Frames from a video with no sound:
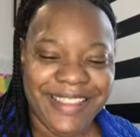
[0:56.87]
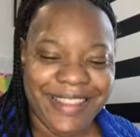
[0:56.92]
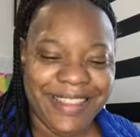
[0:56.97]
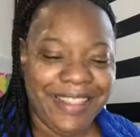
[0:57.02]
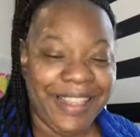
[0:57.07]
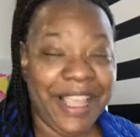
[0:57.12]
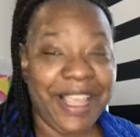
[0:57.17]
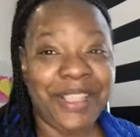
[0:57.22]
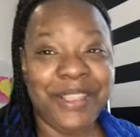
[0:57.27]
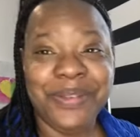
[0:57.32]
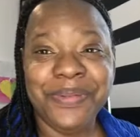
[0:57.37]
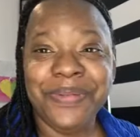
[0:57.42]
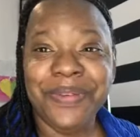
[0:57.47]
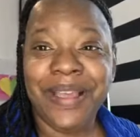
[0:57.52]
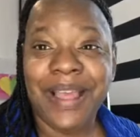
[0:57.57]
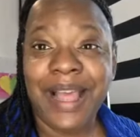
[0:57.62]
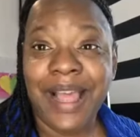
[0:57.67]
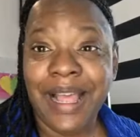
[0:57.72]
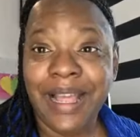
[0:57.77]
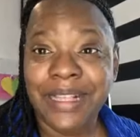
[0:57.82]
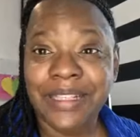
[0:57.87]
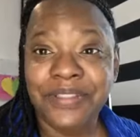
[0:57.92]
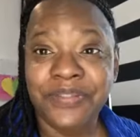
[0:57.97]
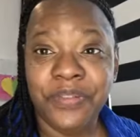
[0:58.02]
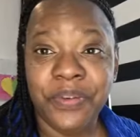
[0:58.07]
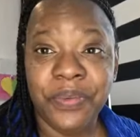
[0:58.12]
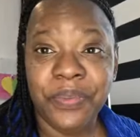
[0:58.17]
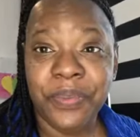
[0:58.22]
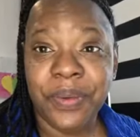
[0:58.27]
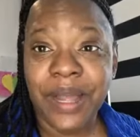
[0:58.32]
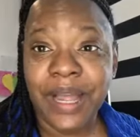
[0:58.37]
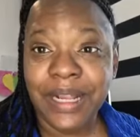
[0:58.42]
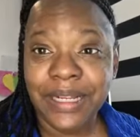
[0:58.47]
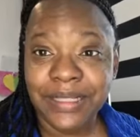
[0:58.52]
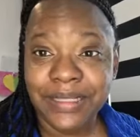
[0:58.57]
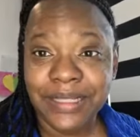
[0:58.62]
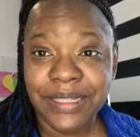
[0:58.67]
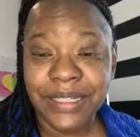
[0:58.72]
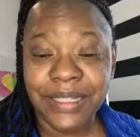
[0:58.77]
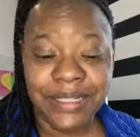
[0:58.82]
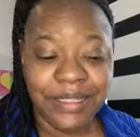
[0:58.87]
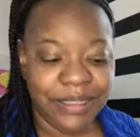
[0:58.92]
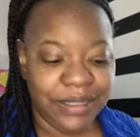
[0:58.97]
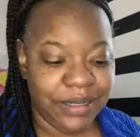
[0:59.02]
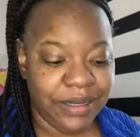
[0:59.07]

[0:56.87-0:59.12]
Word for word: Thank you guys for watching.